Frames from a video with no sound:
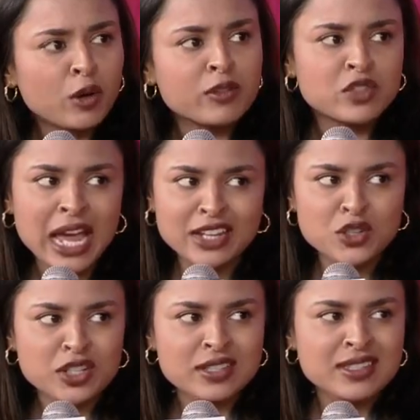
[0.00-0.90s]
of
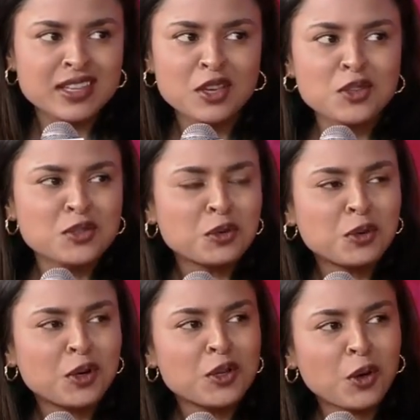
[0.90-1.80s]
challenges?
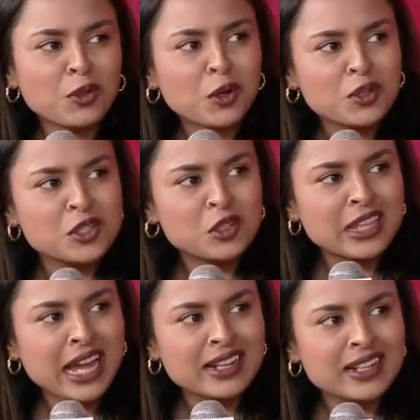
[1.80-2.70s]
So your thoughts on
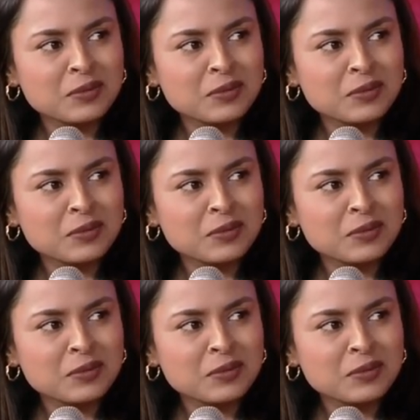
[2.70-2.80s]
that?